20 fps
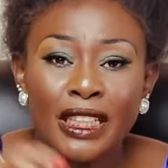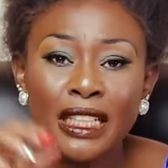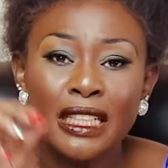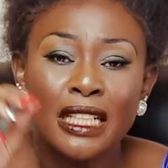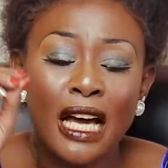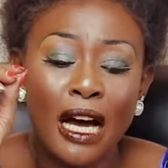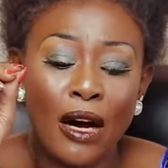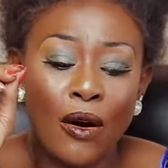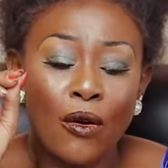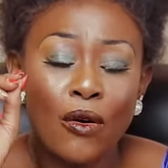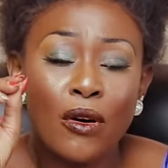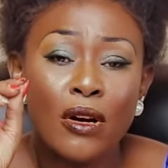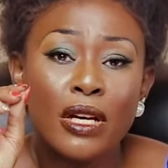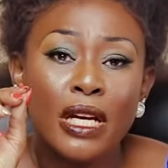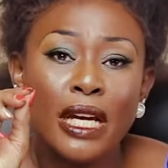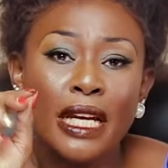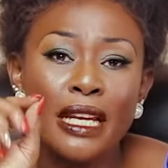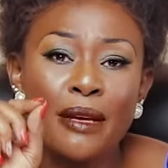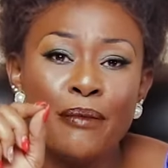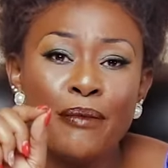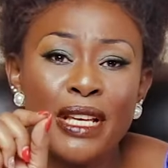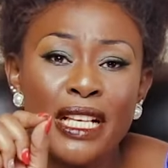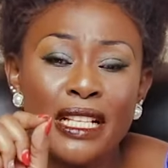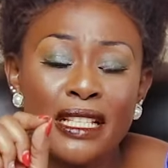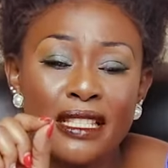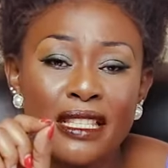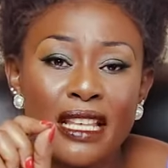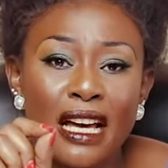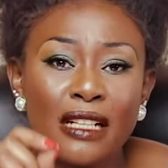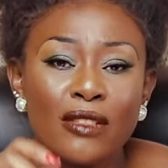Now, it
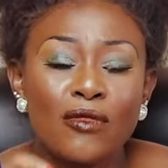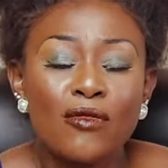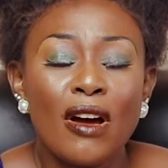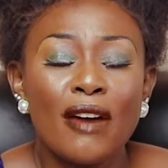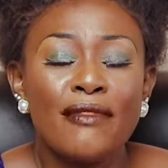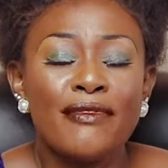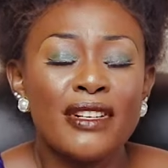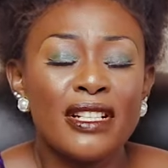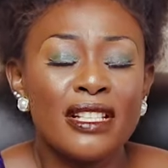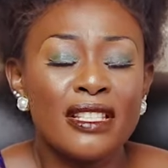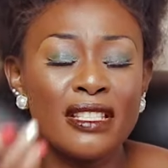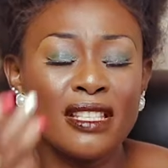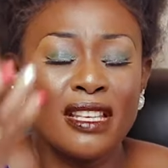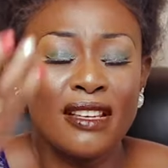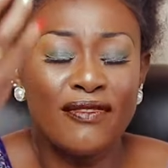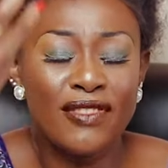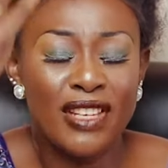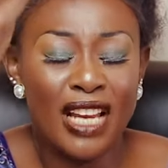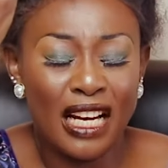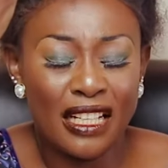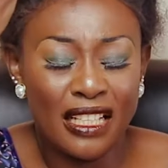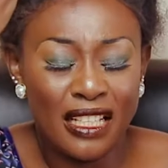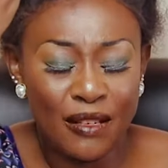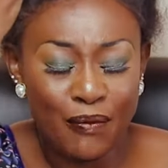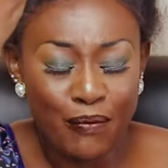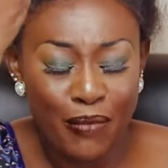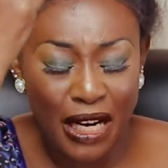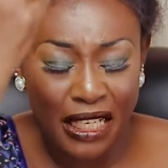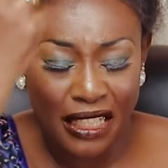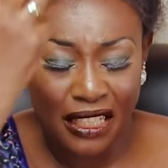means that you have received an
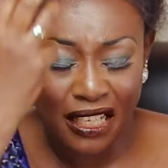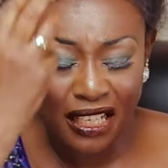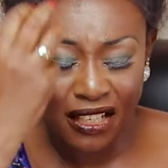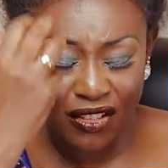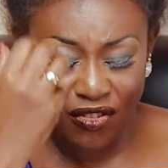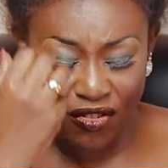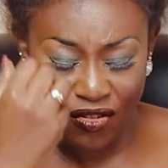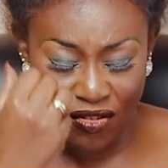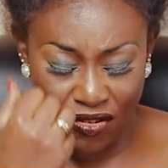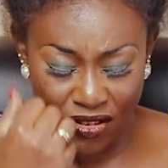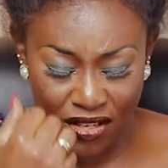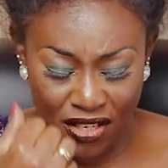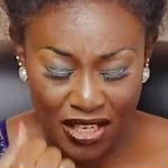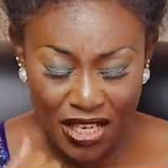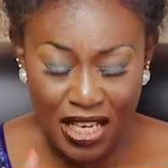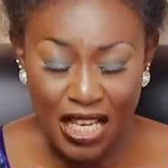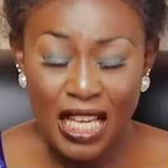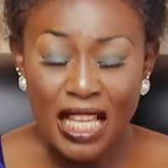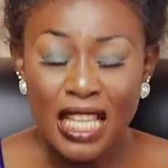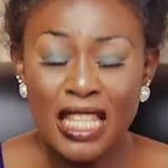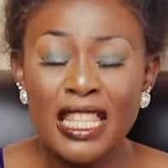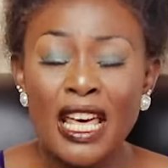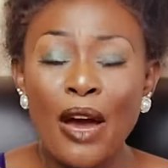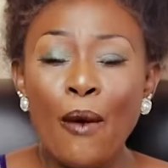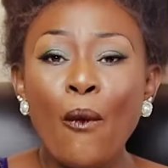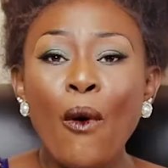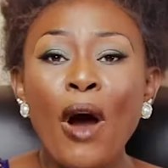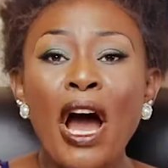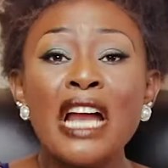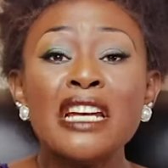impartation.
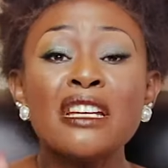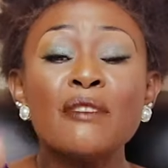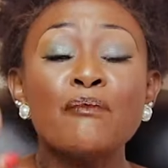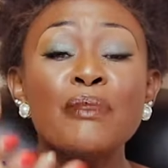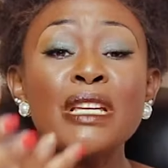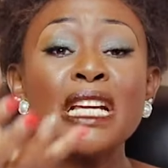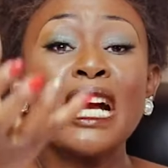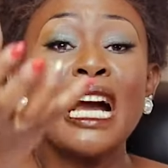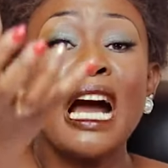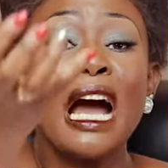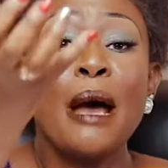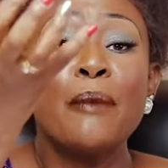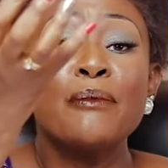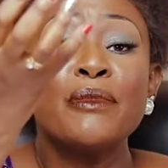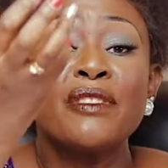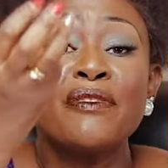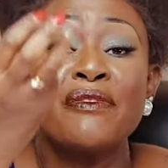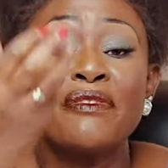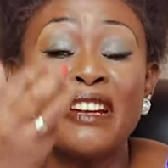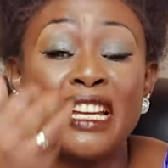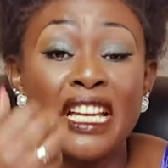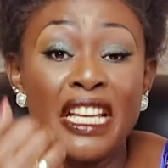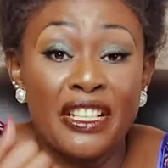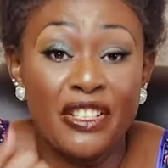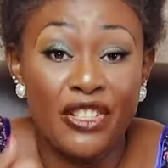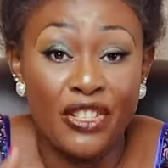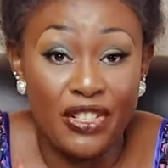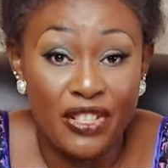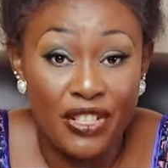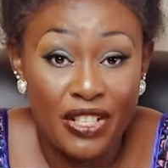The word becomes
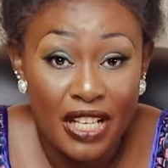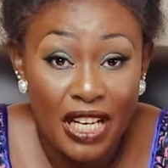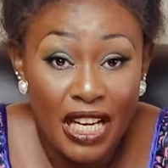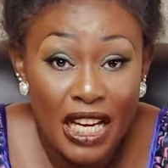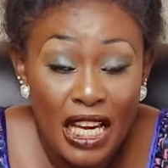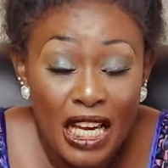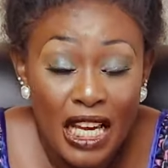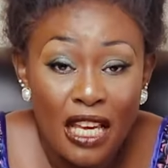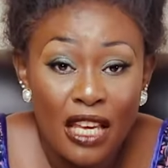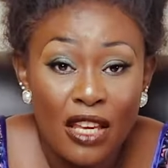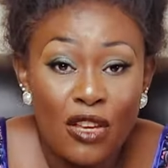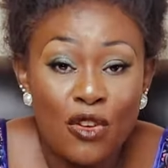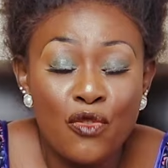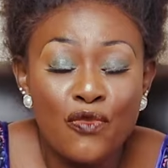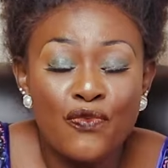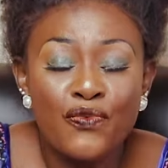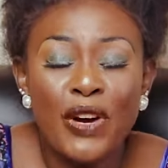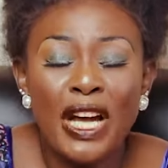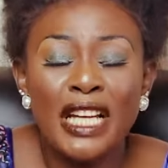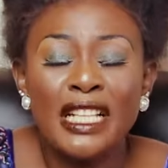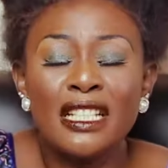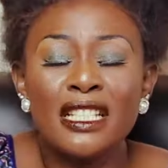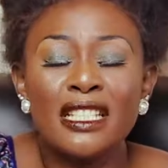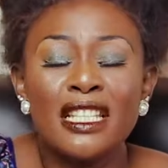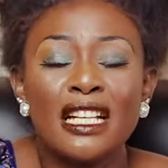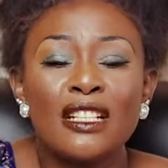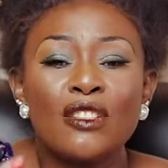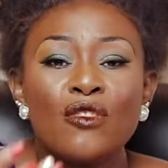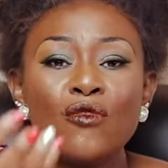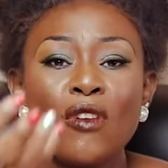flesh. You find
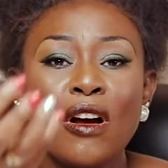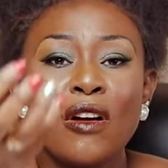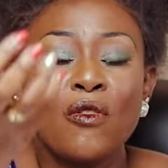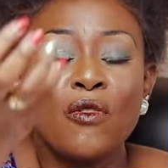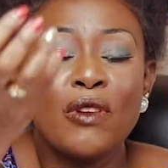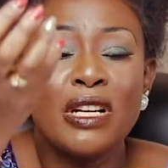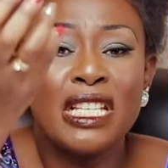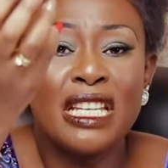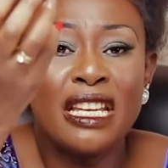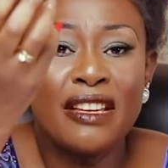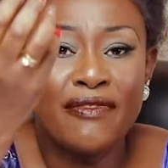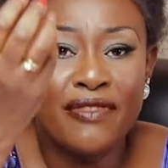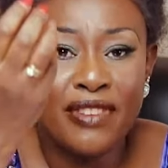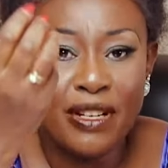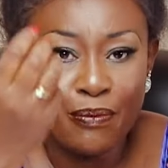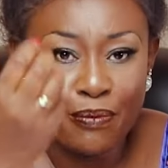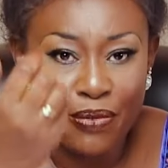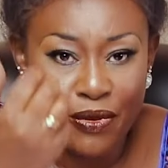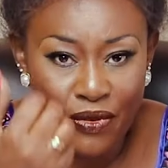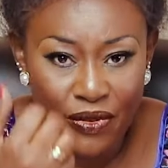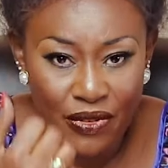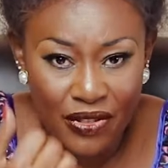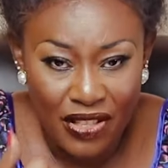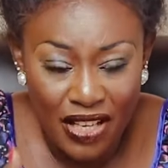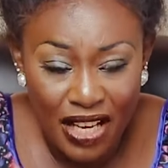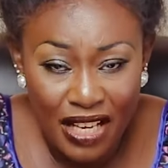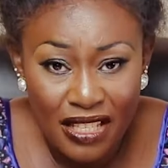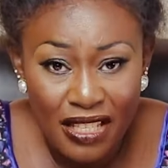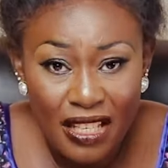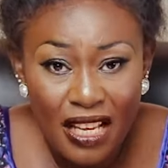that you are going every
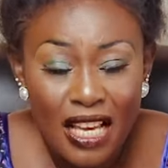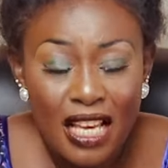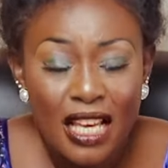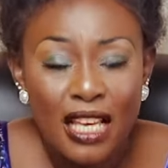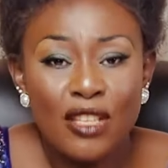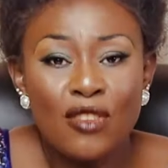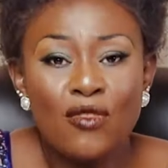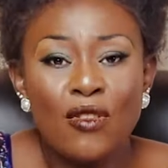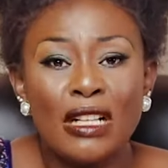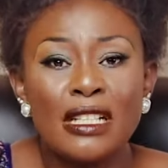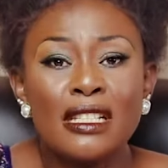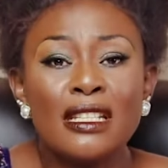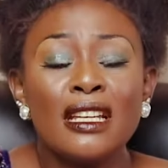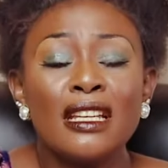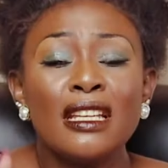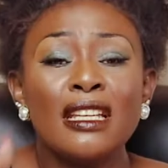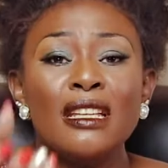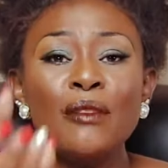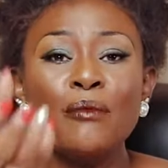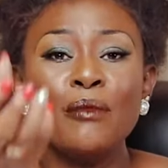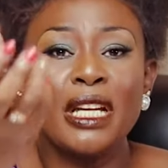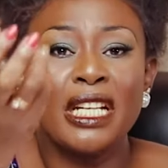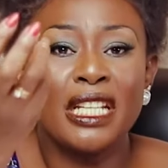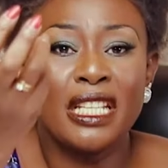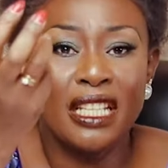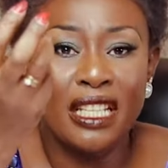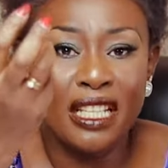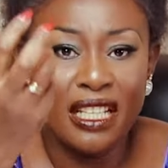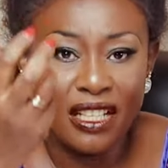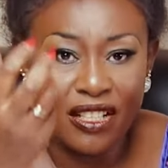process, you are taking
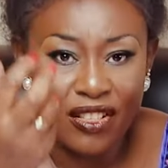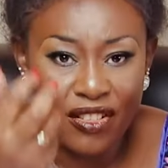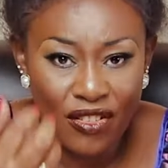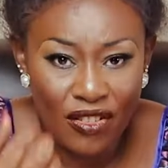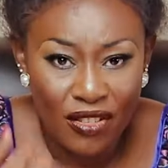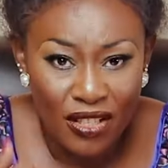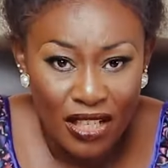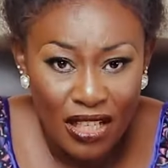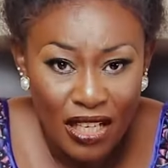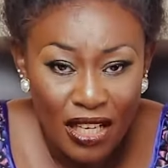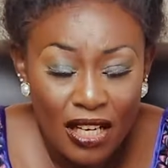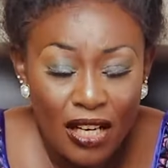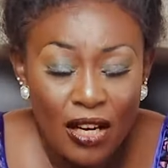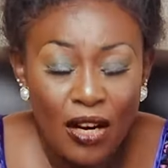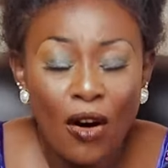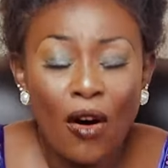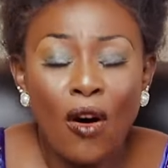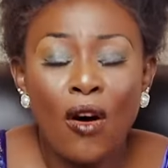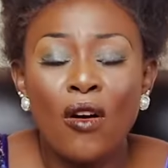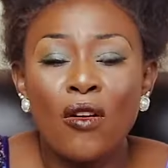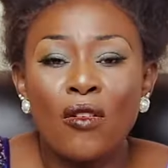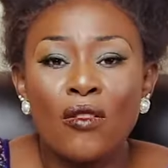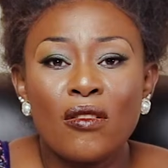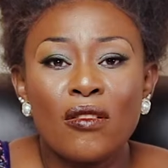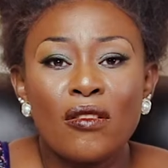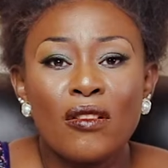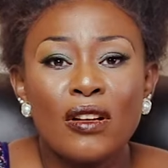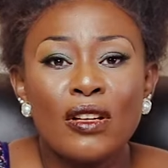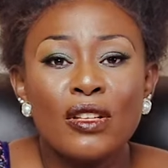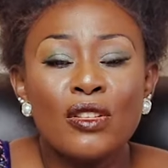medication,
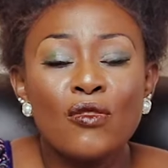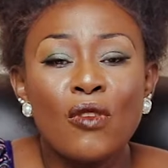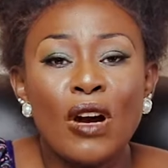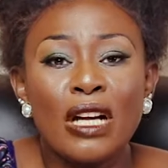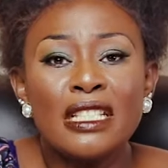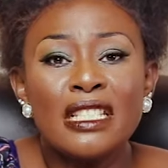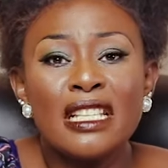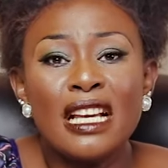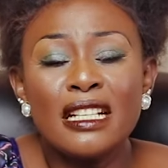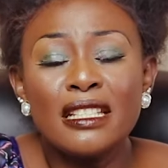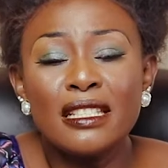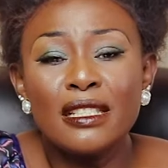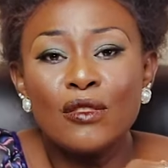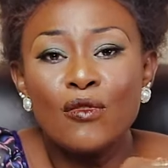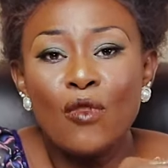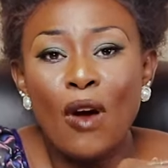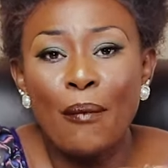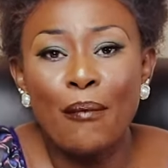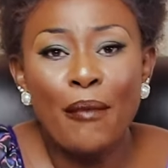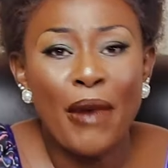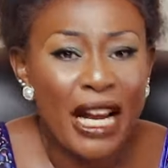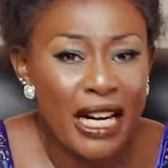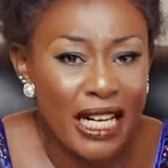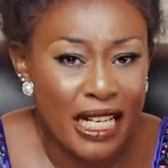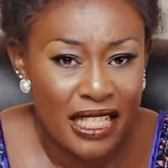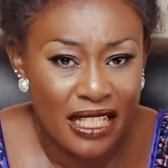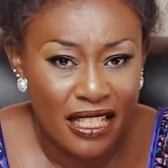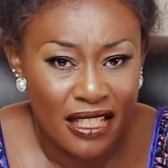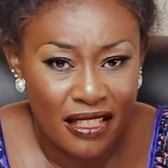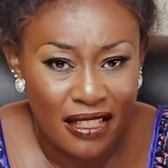or you are just, your
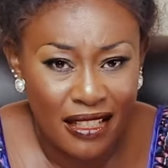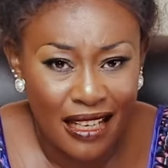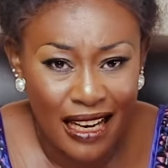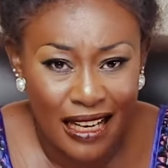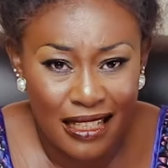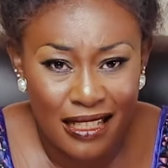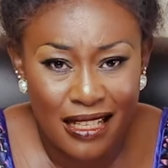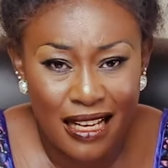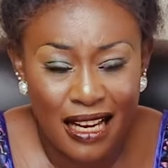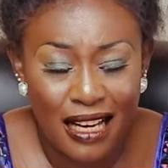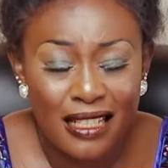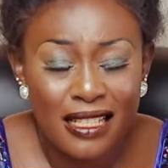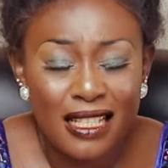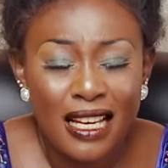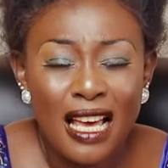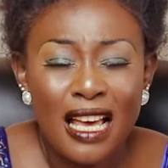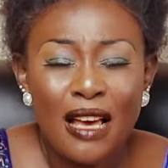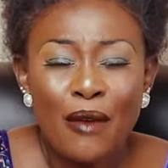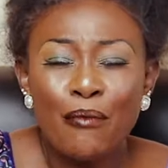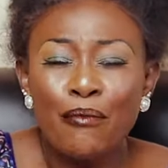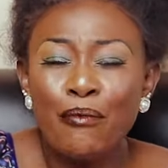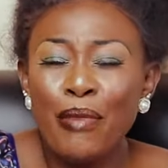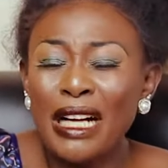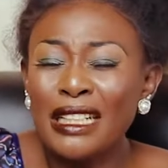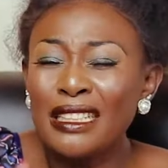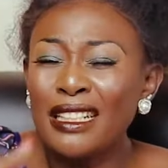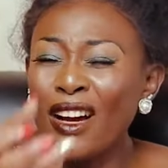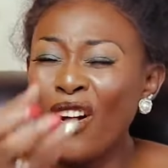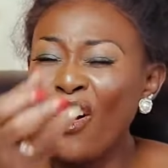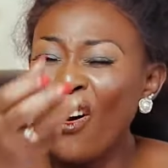marriage is scattered,
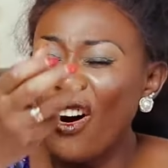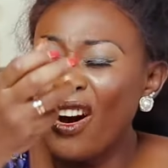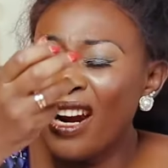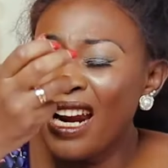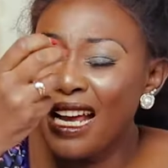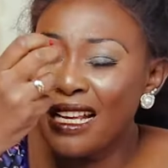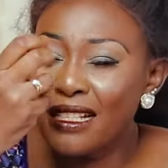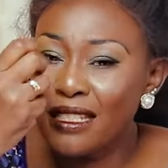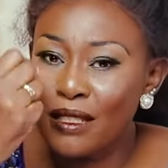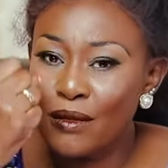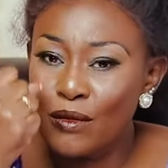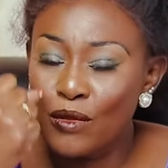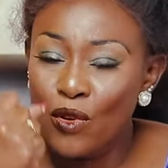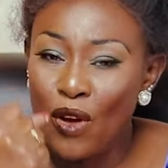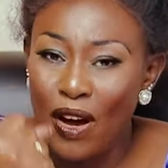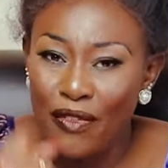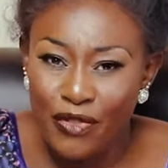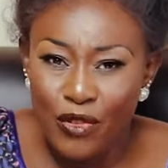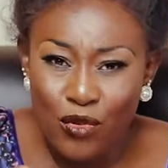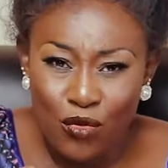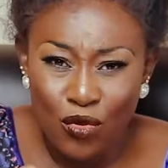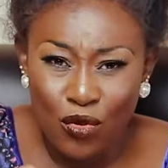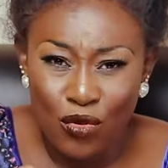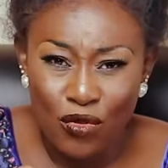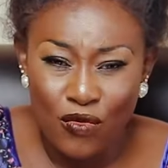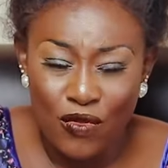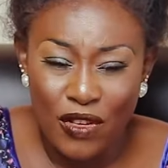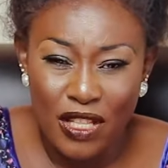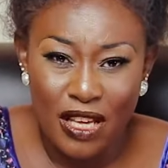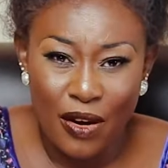but God has, you have
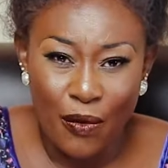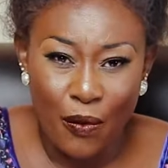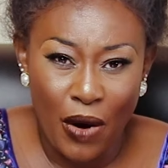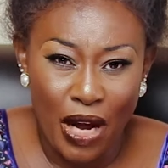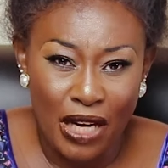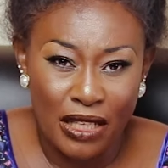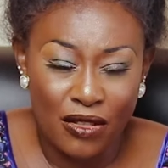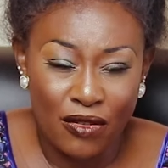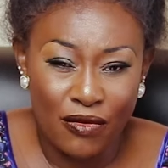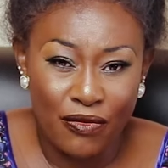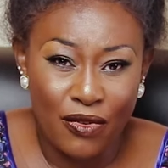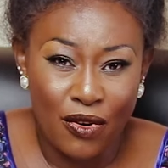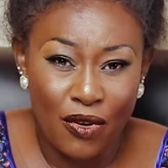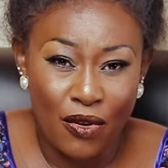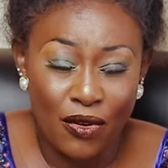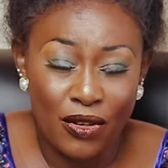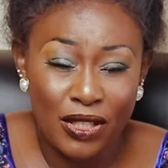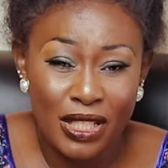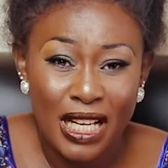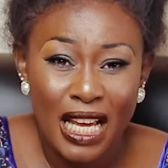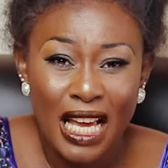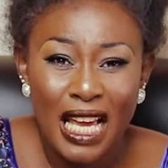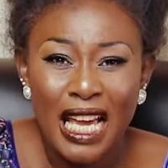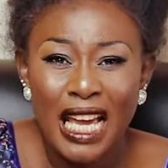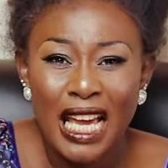stood with the word of God,